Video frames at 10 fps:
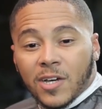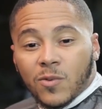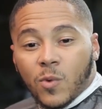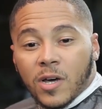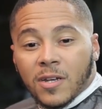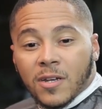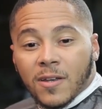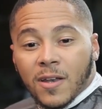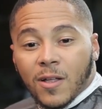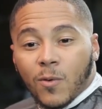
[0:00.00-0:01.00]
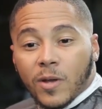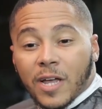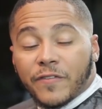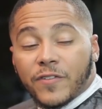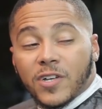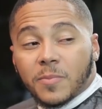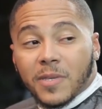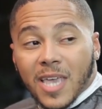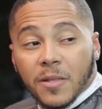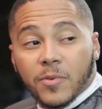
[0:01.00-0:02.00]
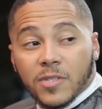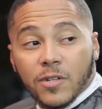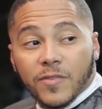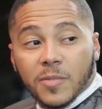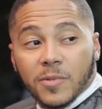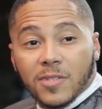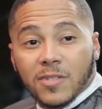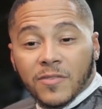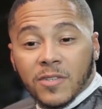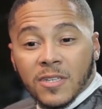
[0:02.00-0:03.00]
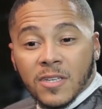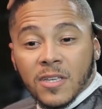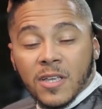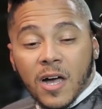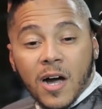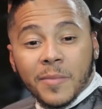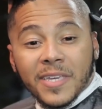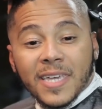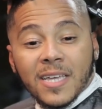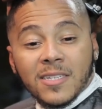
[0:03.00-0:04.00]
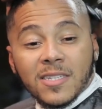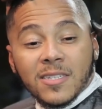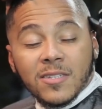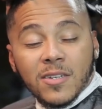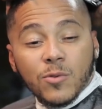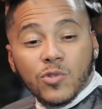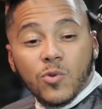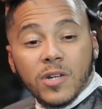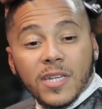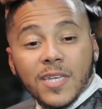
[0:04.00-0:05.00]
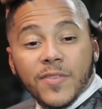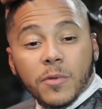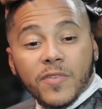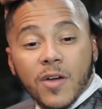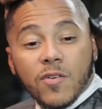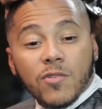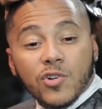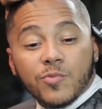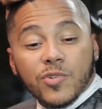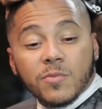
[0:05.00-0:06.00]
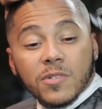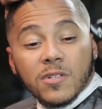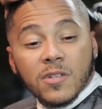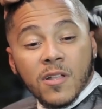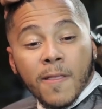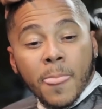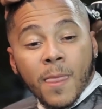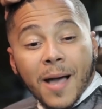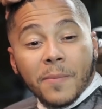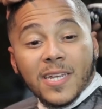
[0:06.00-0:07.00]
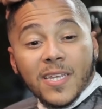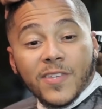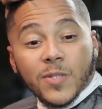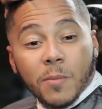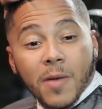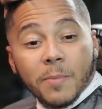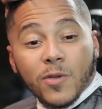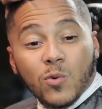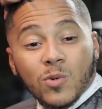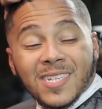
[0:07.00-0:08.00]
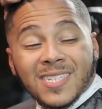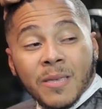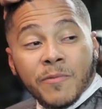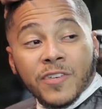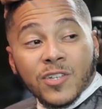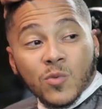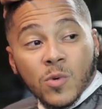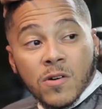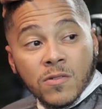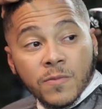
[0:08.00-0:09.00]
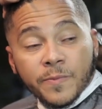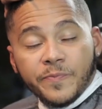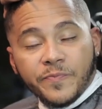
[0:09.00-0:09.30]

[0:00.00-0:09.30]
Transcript: I've done one when I first became presenter of SBTV in Kensington. It was called An Evening with Aaron Roach Bridgeman. I believe this one might be called the same thing as well.